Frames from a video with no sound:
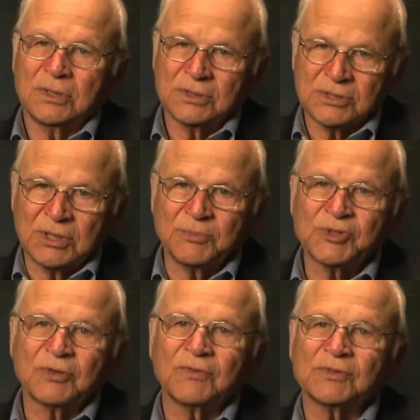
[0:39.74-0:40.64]
some
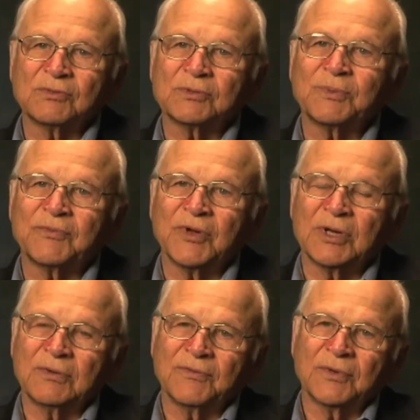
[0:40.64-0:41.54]
service was
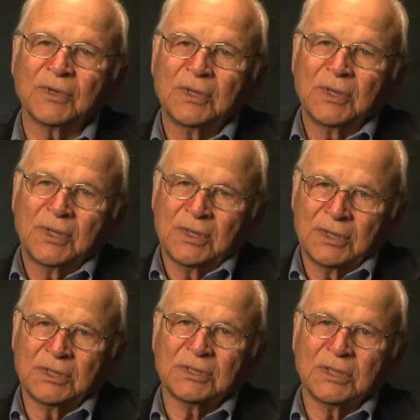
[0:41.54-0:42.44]
provided for
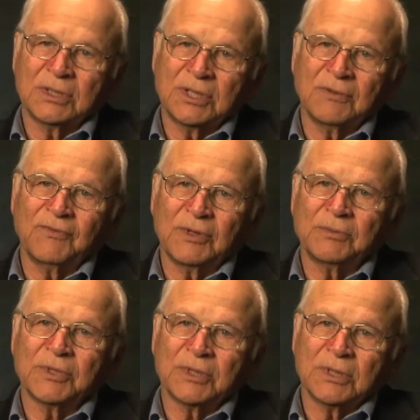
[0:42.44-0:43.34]

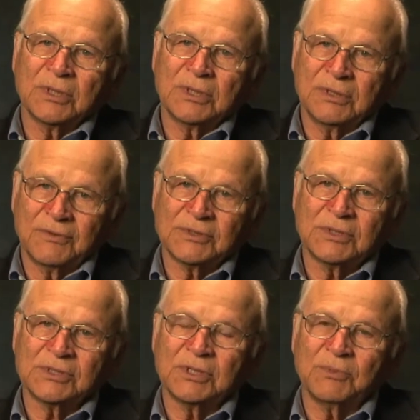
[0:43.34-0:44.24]
developmentally
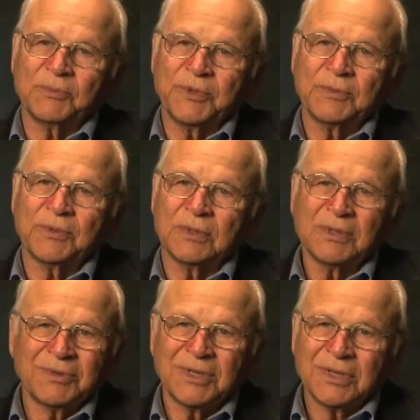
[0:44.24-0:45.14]
disabled people.
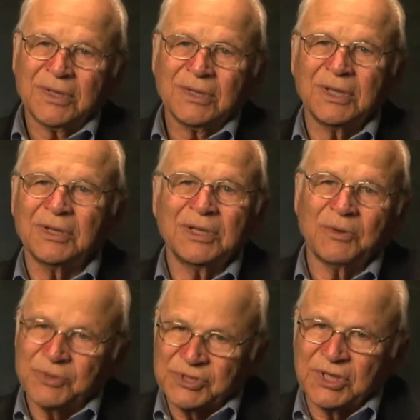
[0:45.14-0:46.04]
I mean,
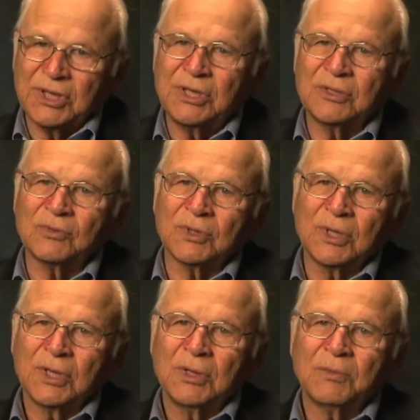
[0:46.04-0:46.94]
that was the key to it,
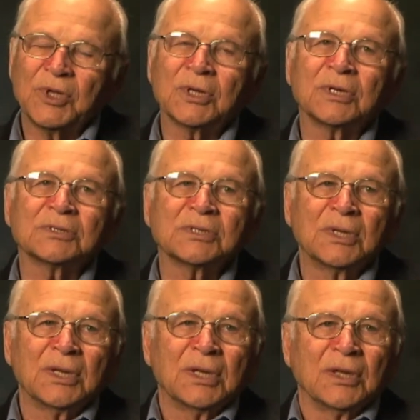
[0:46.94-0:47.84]
because
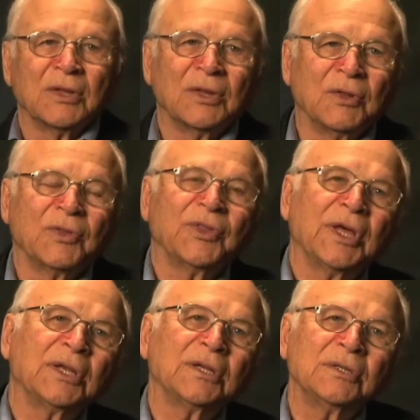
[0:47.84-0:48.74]

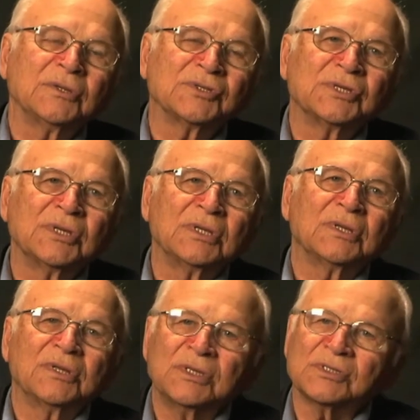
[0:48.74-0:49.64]
then you see
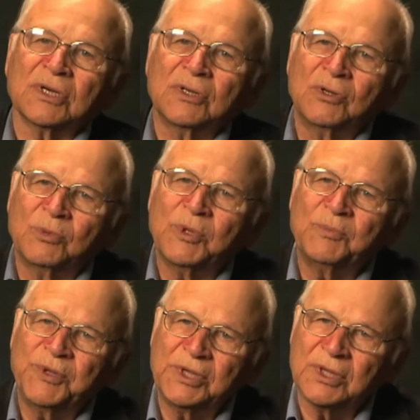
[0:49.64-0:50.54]
these are human
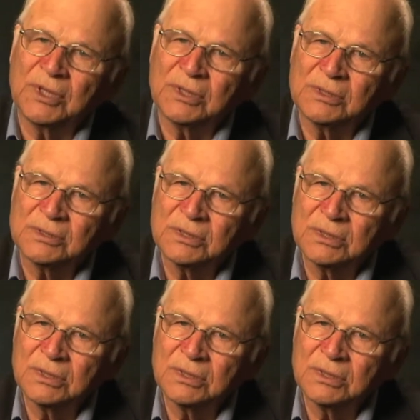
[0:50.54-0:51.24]
beings,